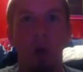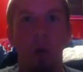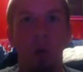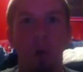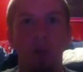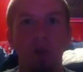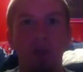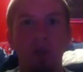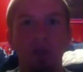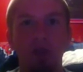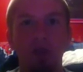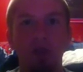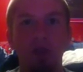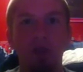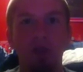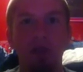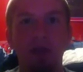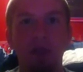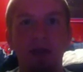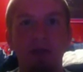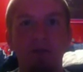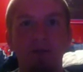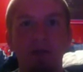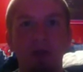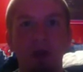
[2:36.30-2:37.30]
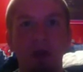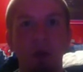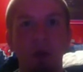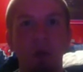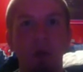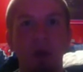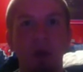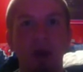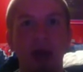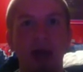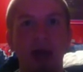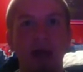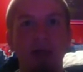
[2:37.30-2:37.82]
Once you leave, you will
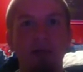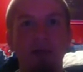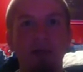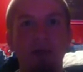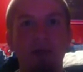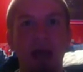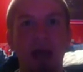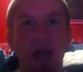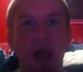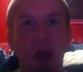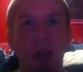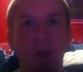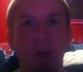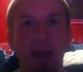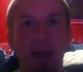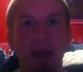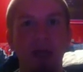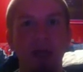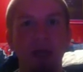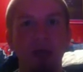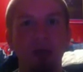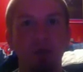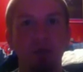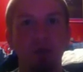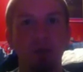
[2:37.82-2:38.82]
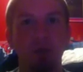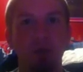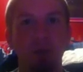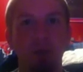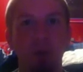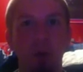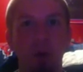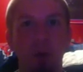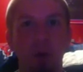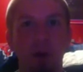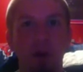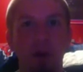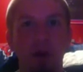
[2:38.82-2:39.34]
head to an outpatient room
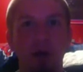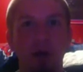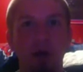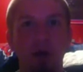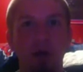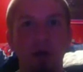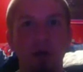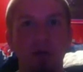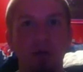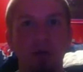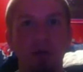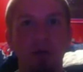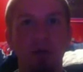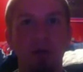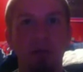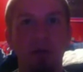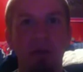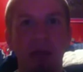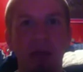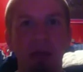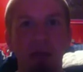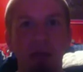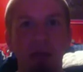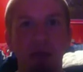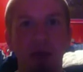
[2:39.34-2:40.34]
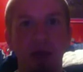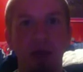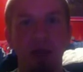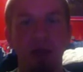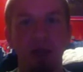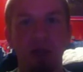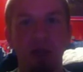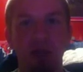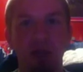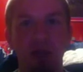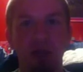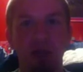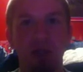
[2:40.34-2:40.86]
where a nurse will apply
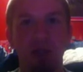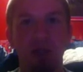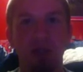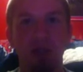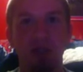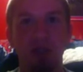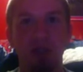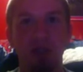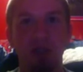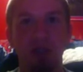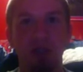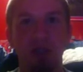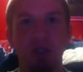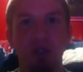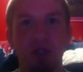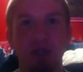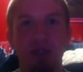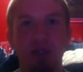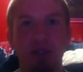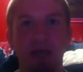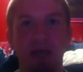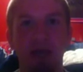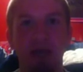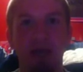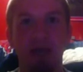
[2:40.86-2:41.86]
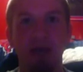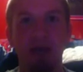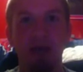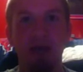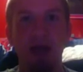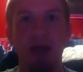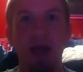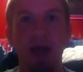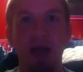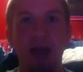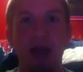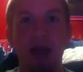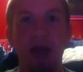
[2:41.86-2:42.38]
pressure to the insertion site.
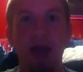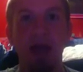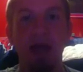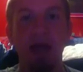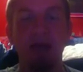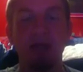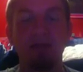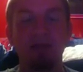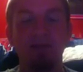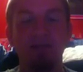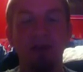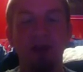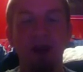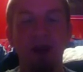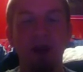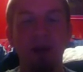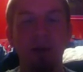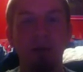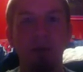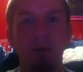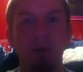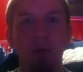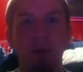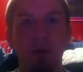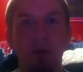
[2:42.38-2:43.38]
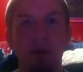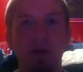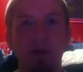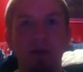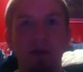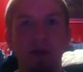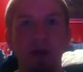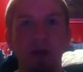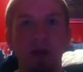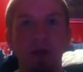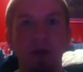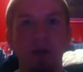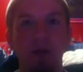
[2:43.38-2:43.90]
It is very important
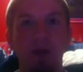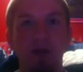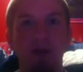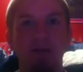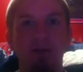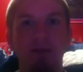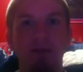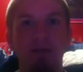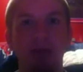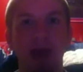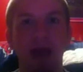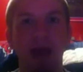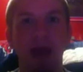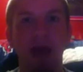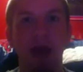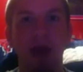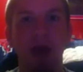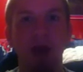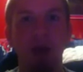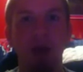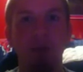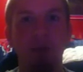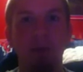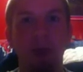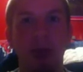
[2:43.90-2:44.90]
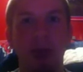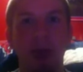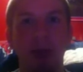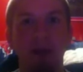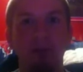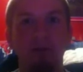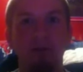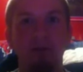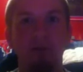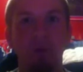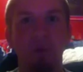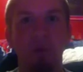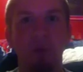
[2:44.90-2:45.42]
that you lay flat on your back
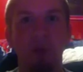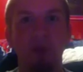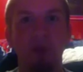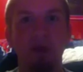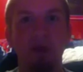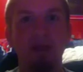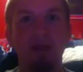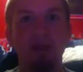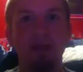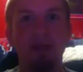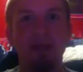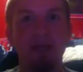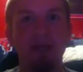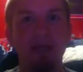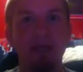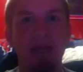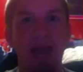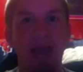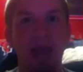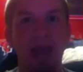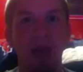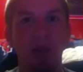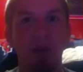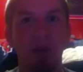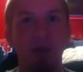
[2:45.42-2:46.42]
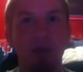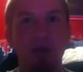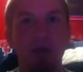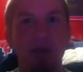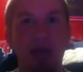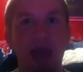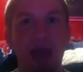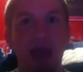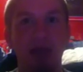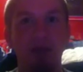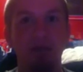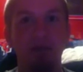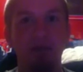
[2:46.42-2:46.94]
for 1 to 6 hours
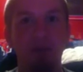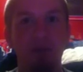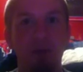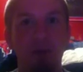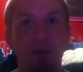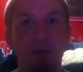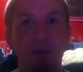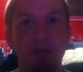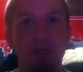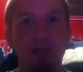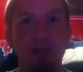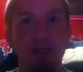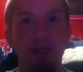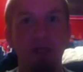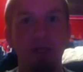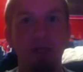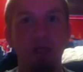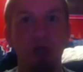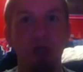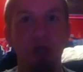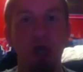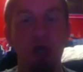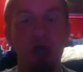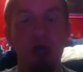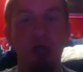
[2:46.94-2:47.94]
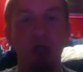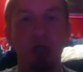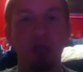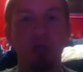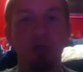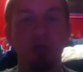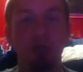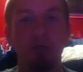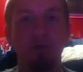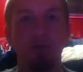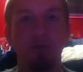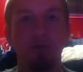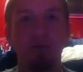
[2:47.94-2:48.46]
after the procedure to
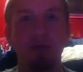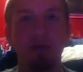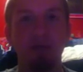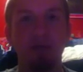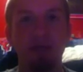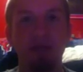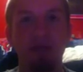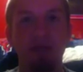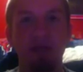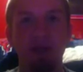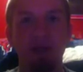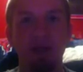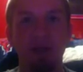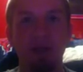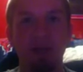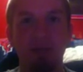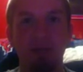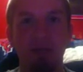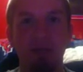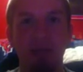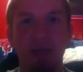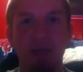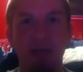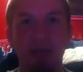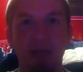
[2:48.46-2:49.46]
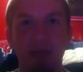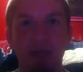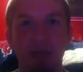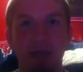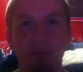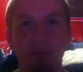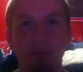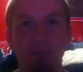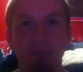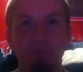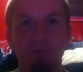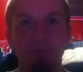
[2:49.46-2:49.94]
avoid serious bleeding.